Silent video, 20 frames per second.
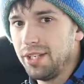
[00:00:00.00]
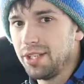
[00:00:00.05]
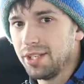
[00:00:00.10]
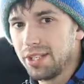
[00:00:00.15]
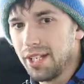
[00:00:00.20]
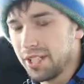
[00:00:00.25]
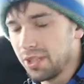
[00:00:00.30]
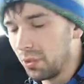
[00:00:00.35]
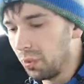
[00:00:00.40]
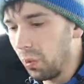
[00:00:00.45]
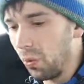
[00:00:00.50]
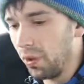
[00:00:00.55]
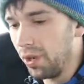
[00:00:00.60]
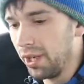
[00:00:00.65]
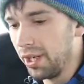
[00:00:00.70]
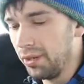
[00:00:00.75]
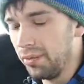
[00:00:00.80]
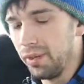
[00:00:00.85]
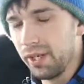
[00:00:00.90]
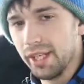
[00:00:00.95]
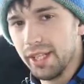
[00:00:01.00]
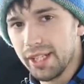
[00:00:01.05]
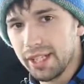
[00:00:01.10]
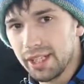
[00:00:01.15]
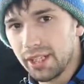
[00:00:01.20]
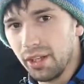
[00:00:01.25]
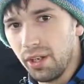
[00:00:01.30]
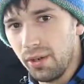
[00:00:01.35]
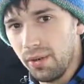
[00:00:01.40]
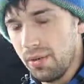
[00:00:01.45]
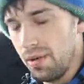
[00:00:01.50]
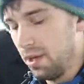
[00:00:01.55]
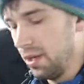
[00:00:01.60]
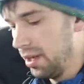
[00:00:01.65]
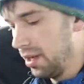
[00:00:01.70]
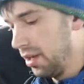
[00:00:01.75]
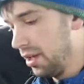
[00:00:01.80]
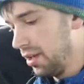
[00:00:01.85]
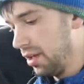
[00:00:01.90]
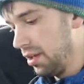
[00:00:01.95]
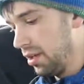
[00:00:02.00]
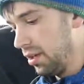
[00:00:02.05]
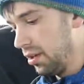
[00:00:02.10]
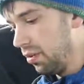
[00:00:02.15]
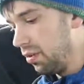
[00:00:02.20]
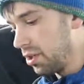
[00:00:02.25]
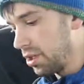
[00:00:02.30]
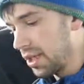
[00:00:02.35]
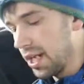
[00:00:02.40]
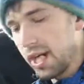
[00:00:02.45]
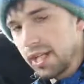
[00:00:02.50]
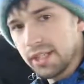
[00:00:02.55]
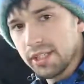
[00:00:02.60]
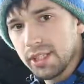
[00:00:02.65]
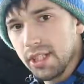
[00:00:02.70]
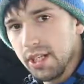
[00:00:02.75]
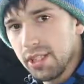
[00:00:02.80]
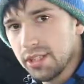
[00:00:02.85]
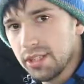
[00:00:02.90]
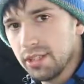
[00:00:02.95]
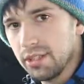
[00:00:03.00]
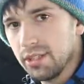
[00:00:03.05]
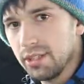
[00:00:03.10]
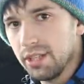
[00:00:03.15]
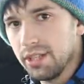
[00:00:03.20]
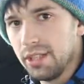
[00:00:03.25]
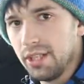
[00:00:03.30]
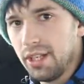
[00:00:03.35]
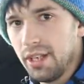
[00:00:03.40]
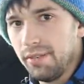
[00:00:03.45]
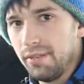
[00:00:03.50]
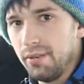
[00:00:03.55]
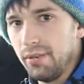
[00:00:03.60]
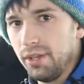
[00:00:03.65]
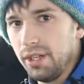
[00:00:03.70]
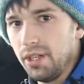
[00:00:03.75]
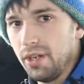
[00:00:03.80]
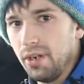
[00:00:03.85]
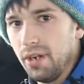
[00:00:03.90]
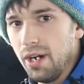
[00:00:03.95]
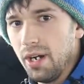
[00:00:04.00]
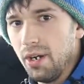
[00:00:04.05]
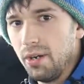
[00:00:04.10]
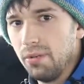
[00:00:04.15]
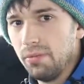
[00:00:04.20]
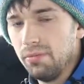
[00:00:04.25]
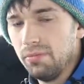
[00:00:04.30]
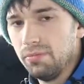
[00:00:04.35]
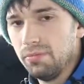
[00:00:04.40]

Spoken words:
It just has a warning when it gets low, which kind of sucks because you never really know how